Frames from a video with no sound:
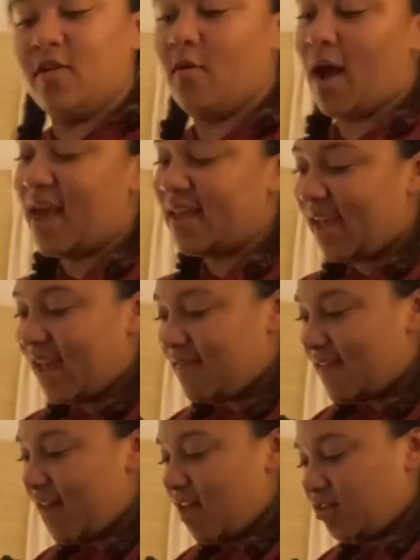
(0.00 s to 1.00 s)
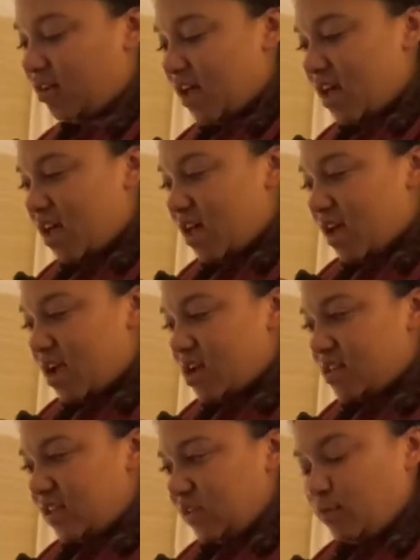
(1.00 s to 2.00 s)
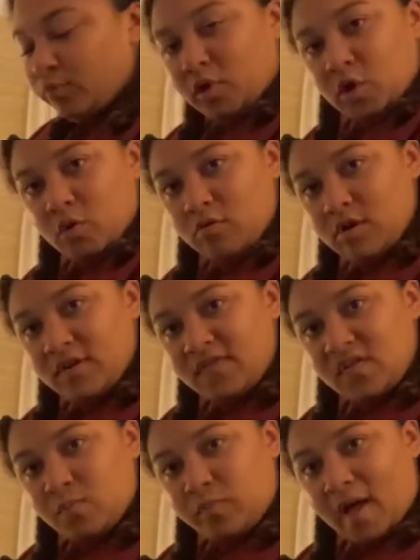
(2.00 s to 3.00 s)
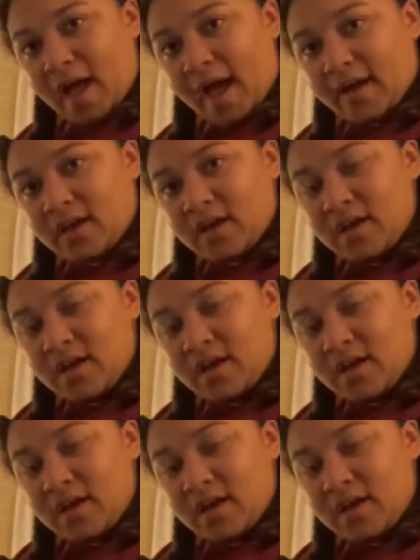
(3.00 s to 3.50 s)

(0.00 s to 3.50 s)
Though I can't tell. Is this blue or is this black?